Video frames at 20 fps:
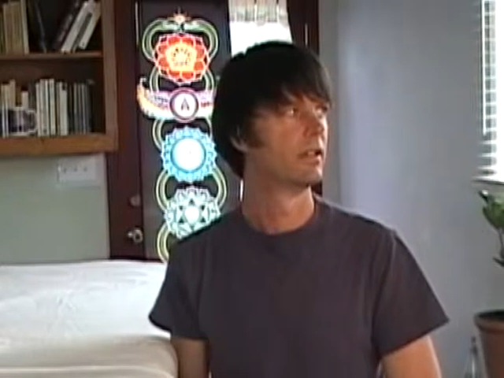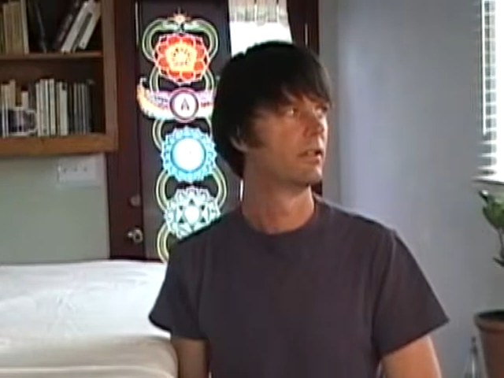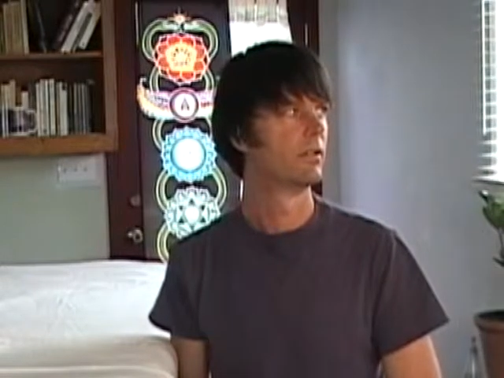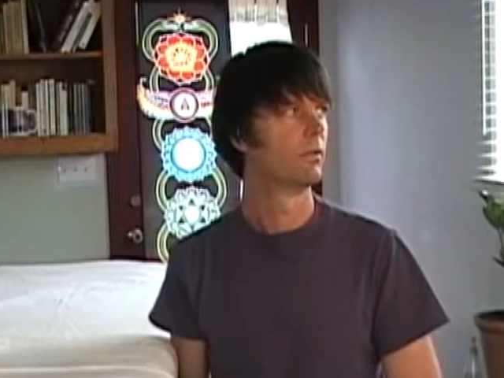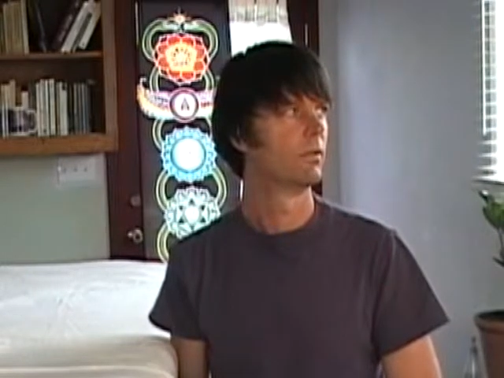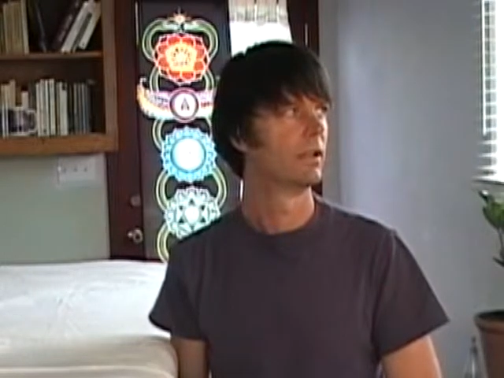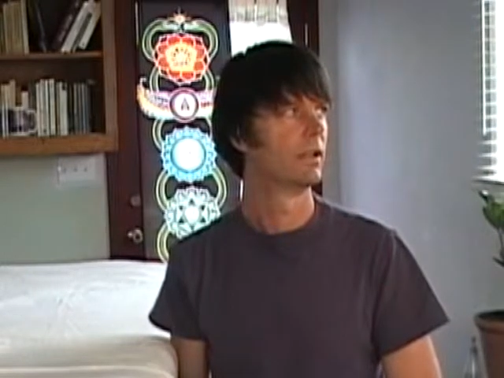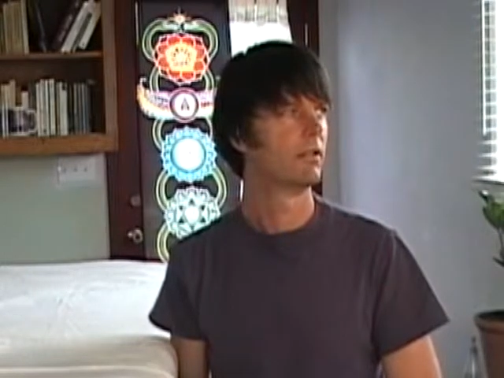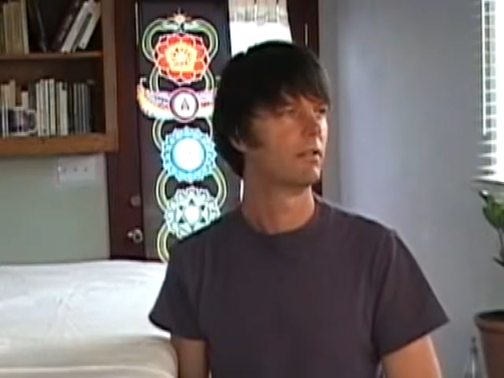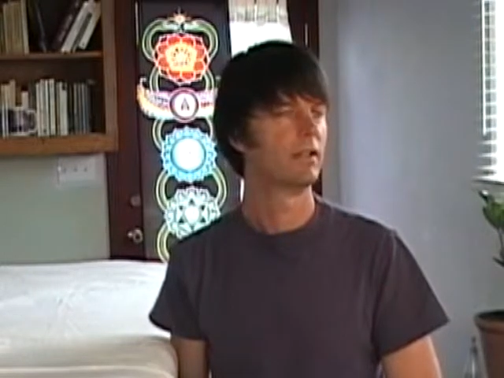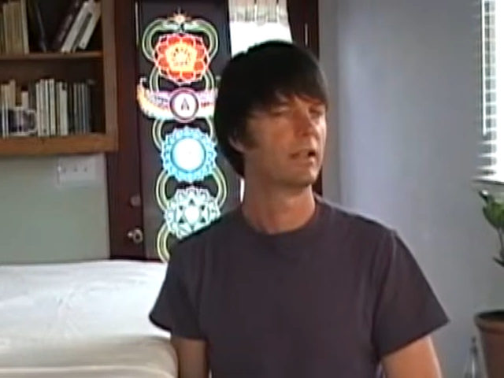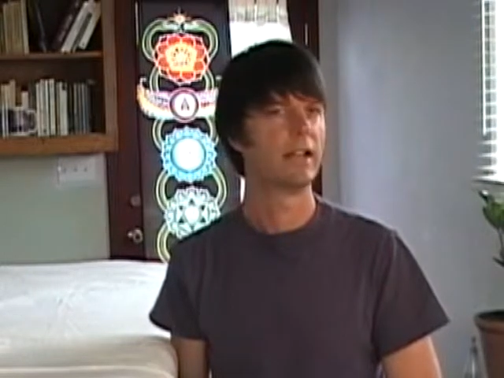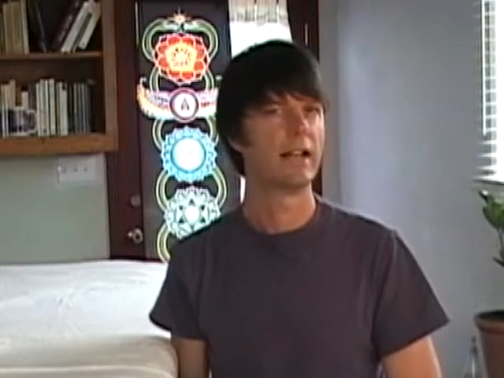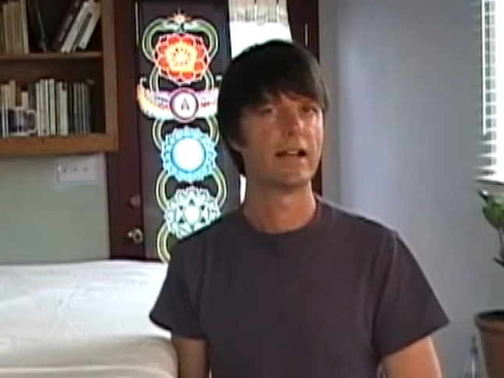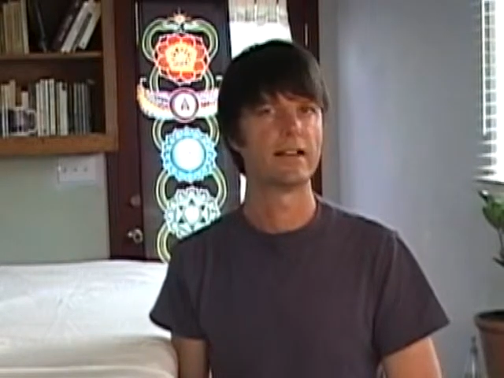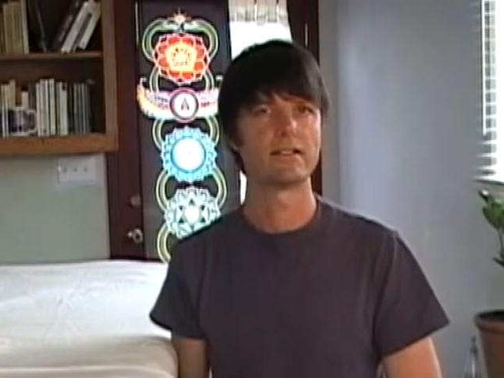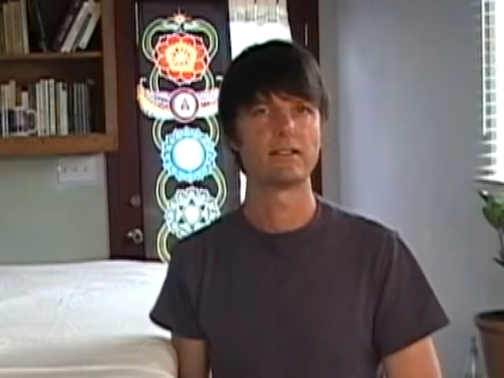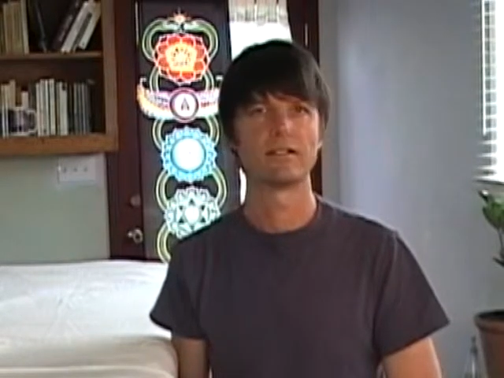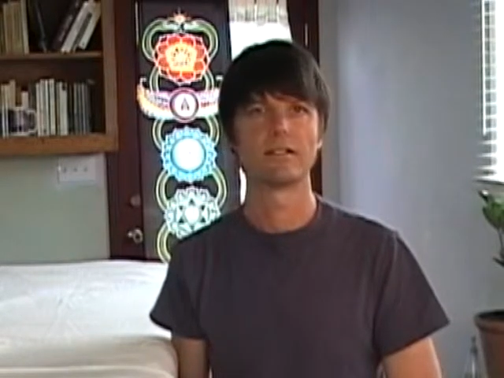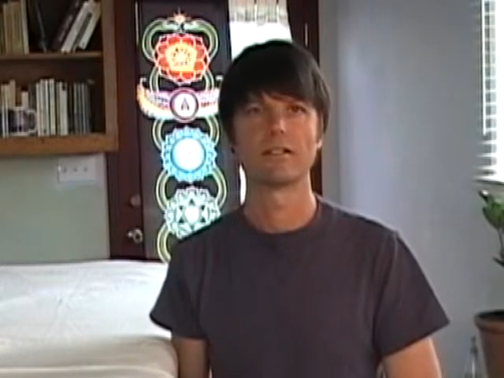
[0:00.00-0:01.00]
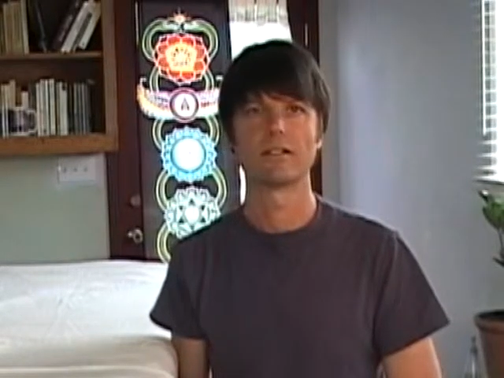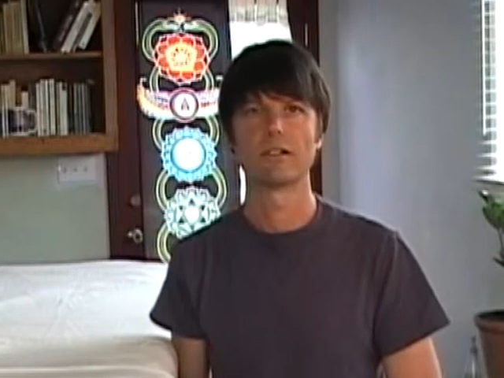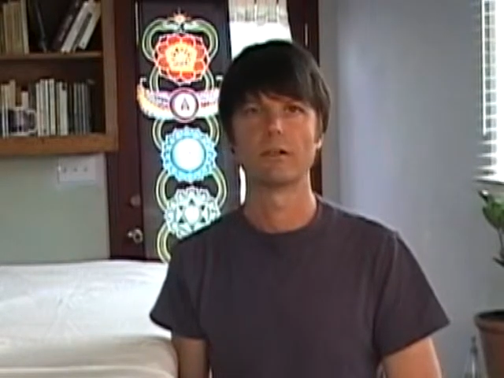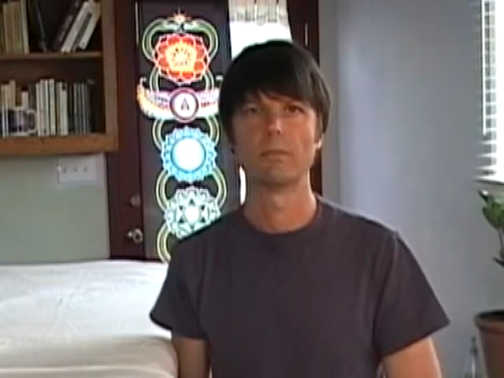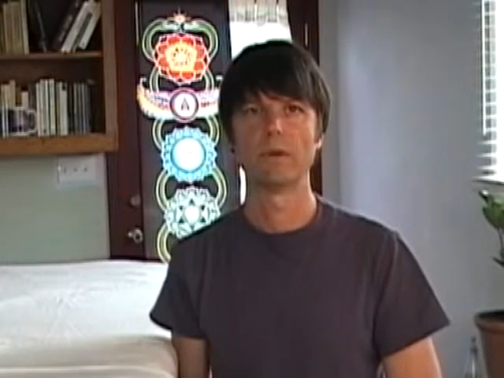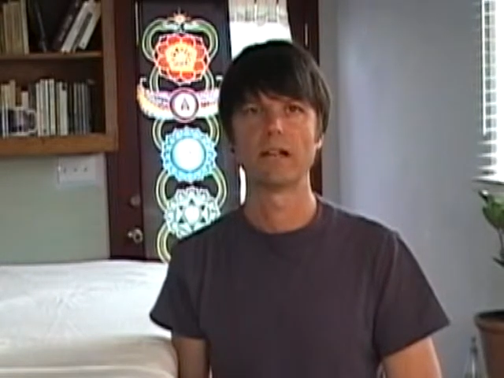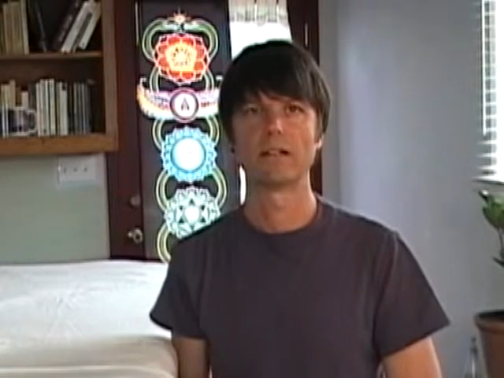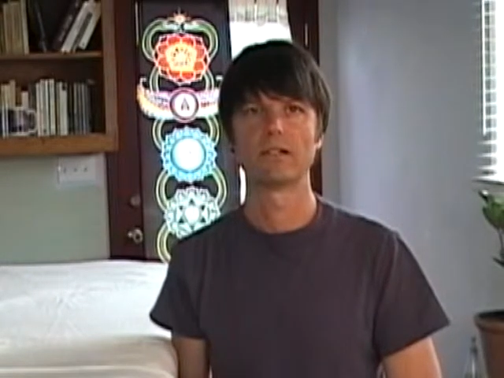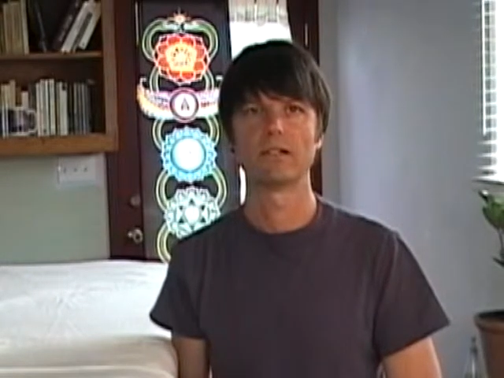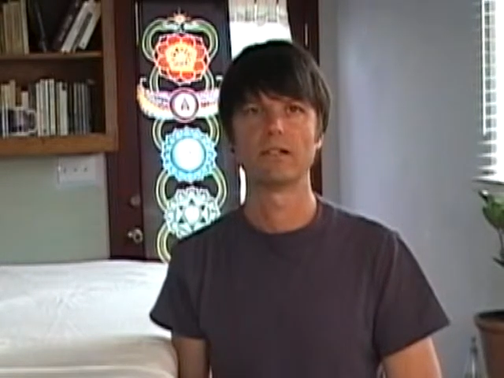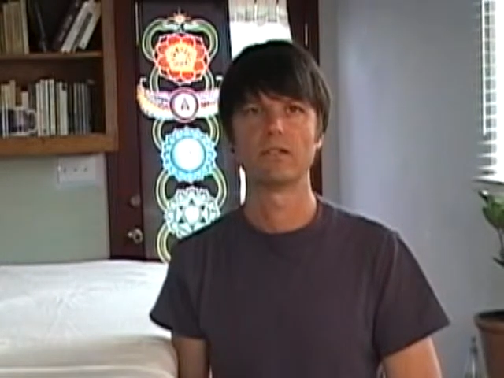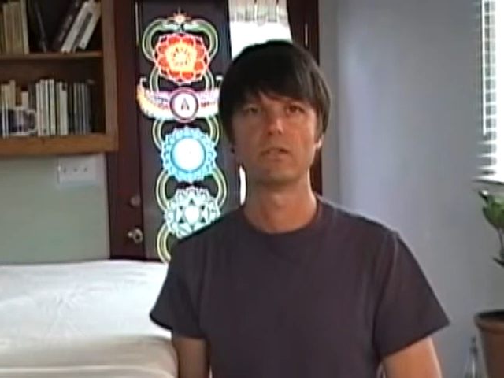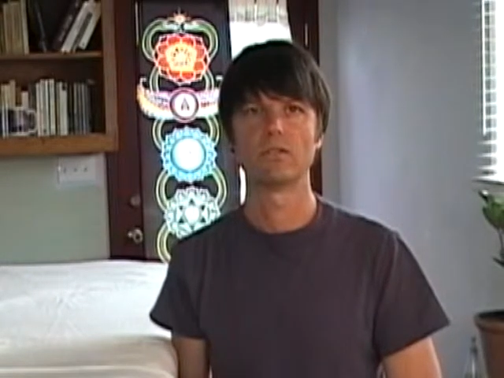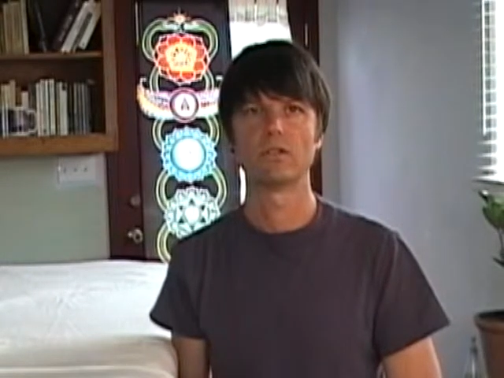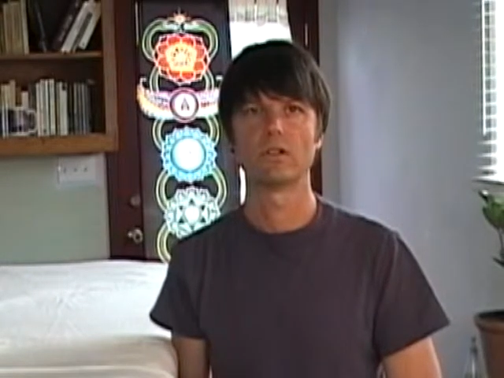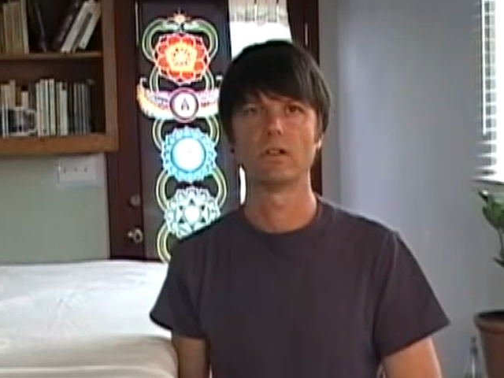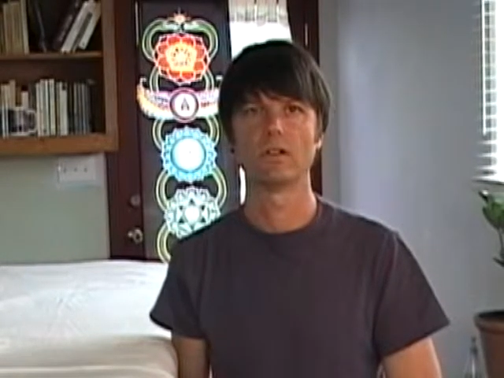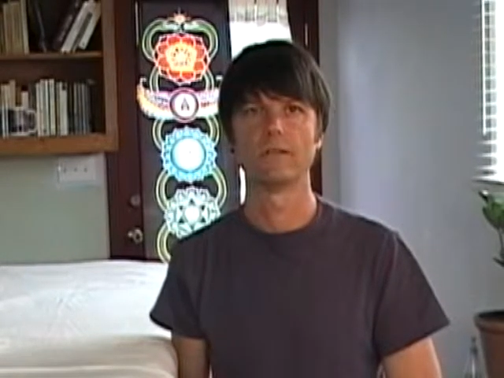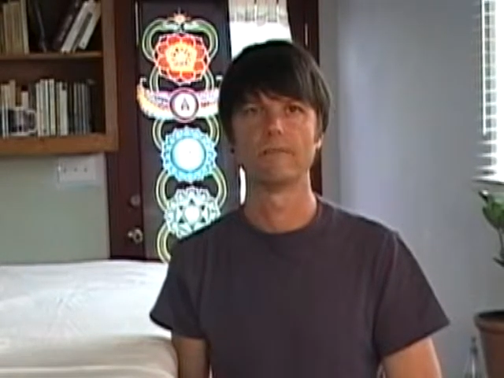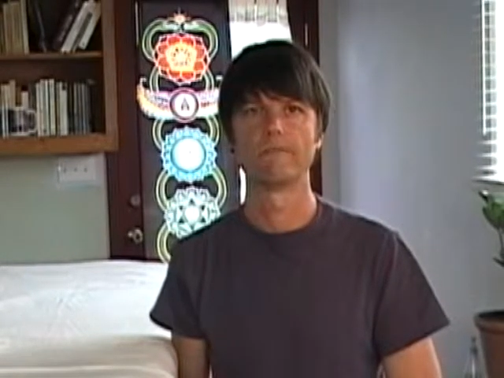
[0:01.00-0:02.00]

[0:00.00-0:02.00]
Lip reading: When it relaxes, you come back to neutral.